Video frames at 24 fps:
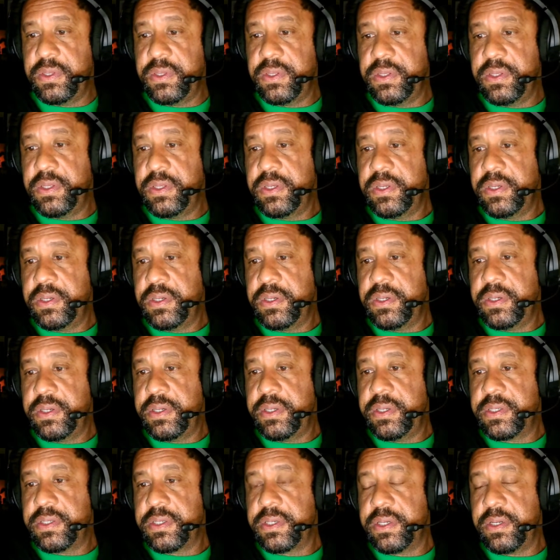It's going to
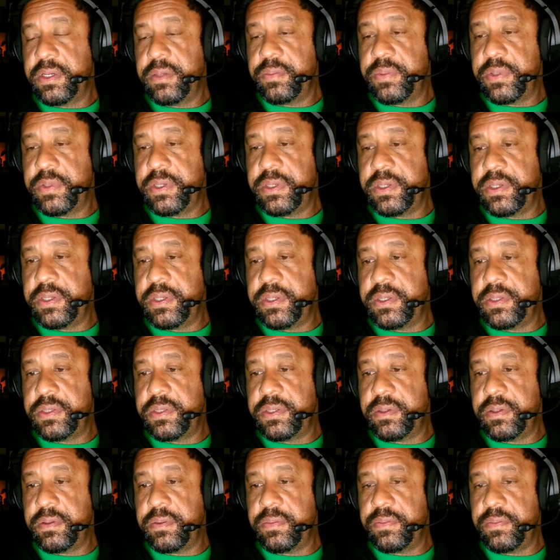be some
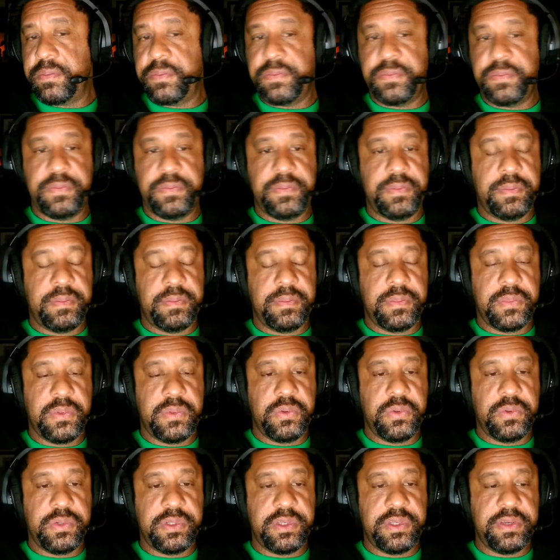cool stuff coming
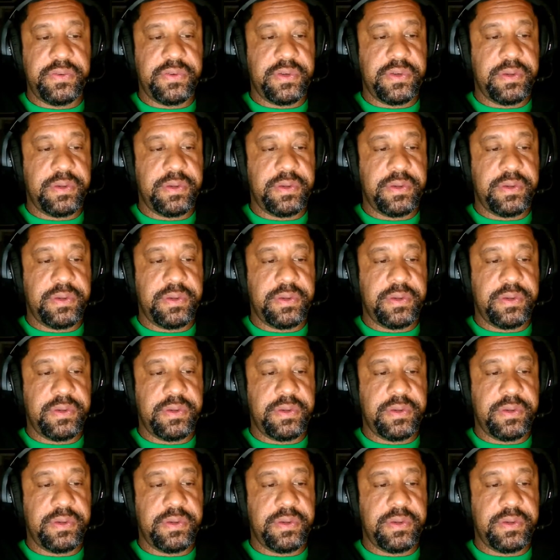out.